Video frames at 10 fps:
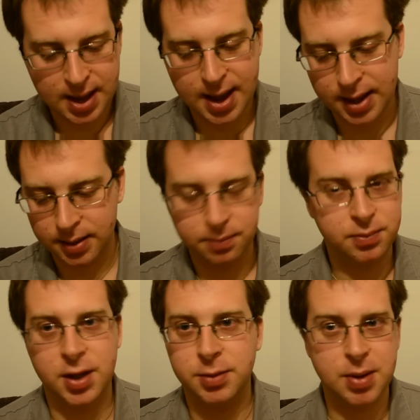And
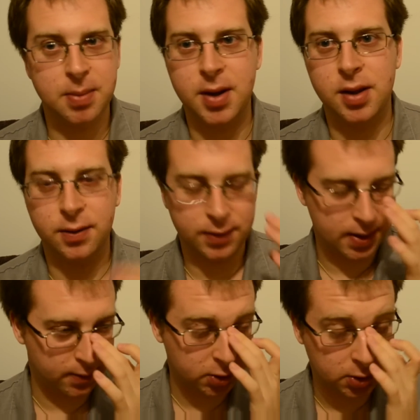there's probably other
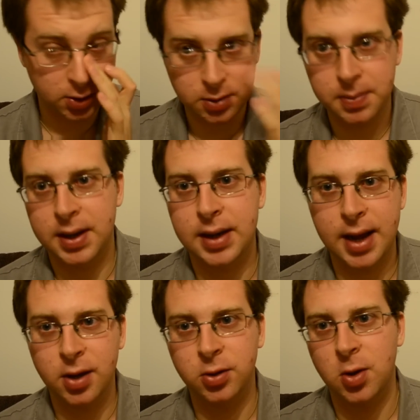flavors too, but
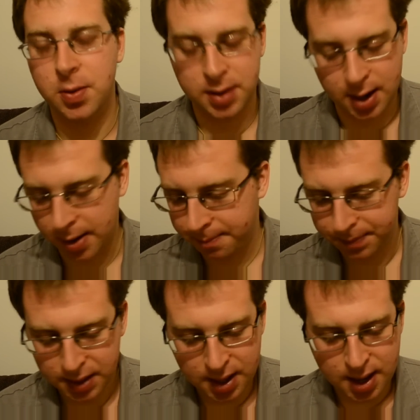I don't know what they are.
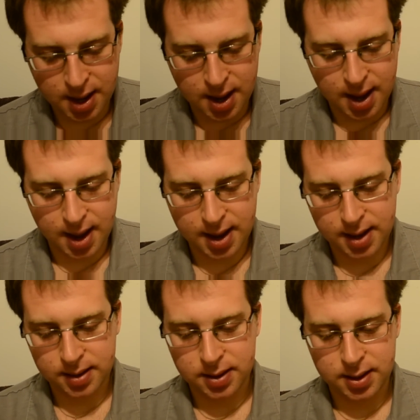
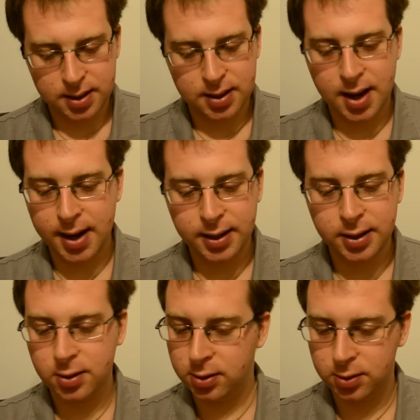And then
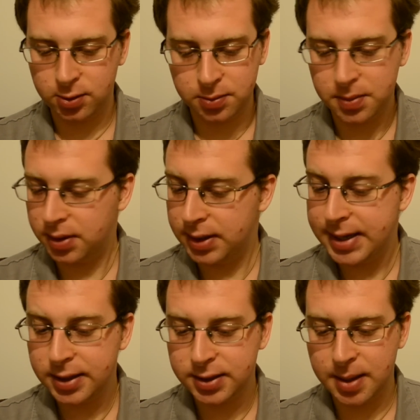Heidi Klum
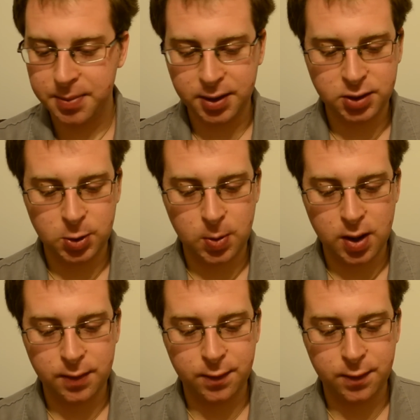needs something to wear